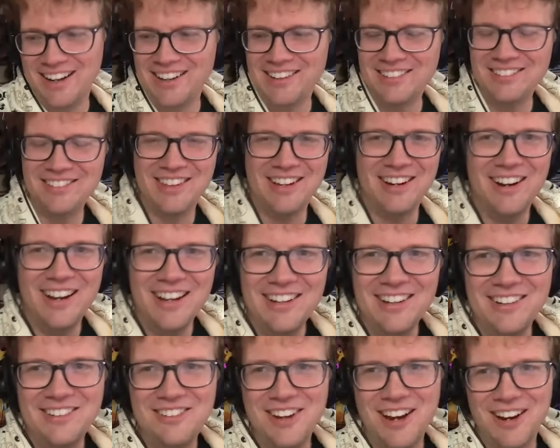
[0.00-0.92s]
It is there. I
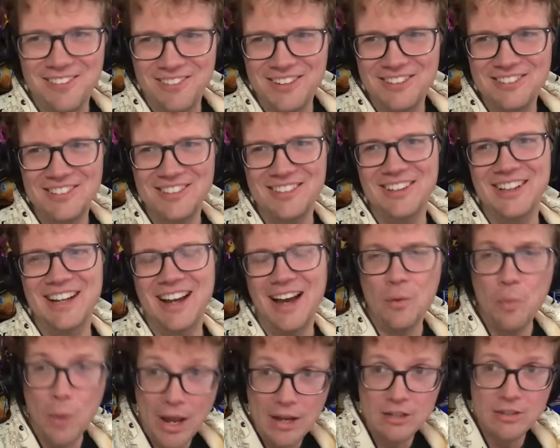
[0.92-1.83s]
did check recently.
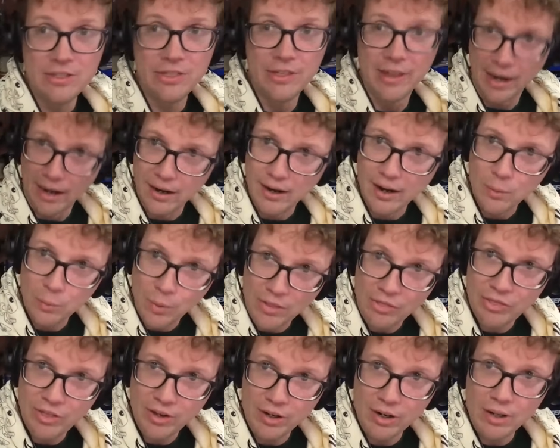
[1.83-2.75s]
I went there
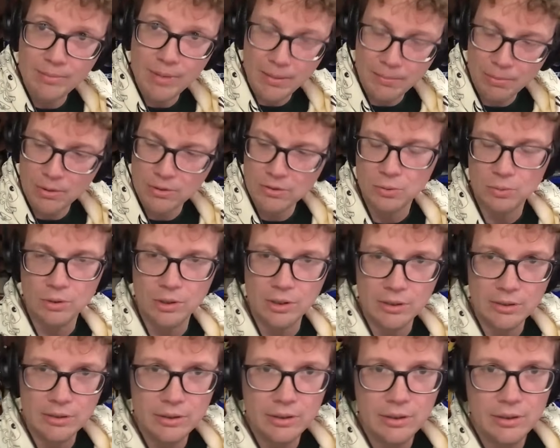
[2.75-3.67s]
on my book tour.